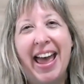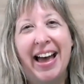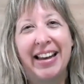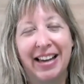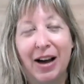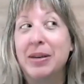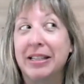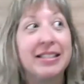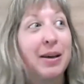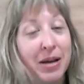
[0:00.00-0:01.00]
And I
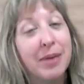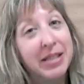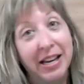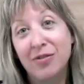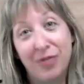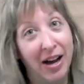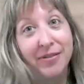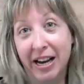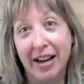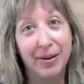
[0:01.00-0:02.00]
mean, sometimes like
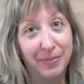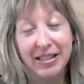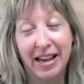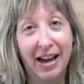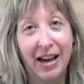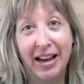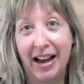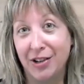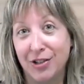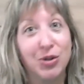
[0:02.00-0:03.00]
5 times I
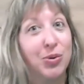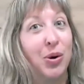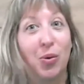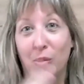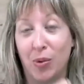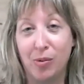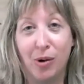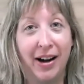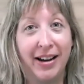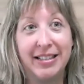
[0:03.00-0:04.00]
had to
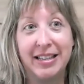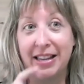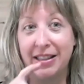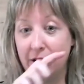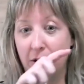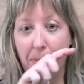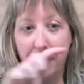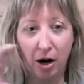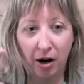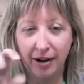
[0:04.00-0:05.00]
rewind and then
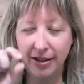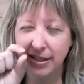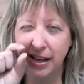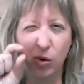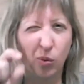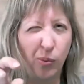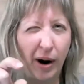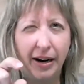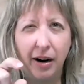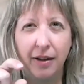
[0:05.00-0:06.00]
pause like
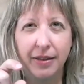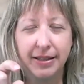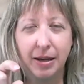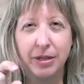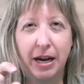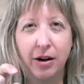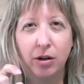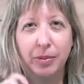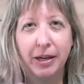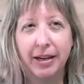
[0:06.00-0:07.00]
right on the
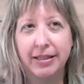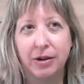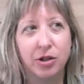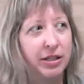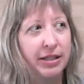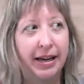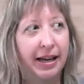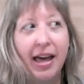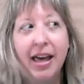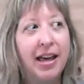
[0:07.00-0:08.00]
subtitle because I was just
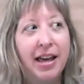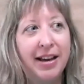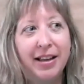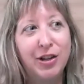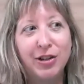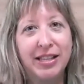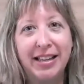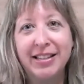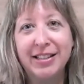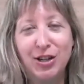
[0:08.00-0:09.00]
like, they're
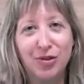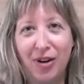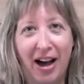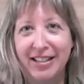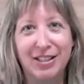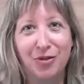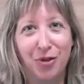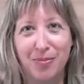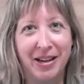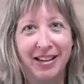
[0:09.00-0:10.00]
saying this too fast
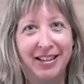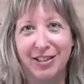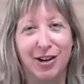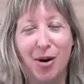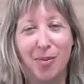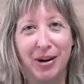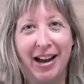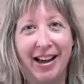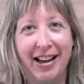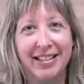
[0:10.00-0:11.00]
for me to
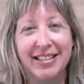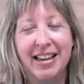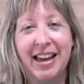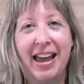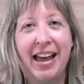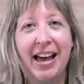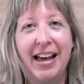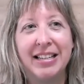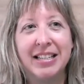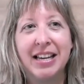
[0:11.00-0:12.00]
comprehend.
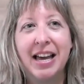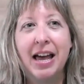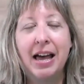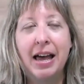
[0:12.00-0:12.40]
And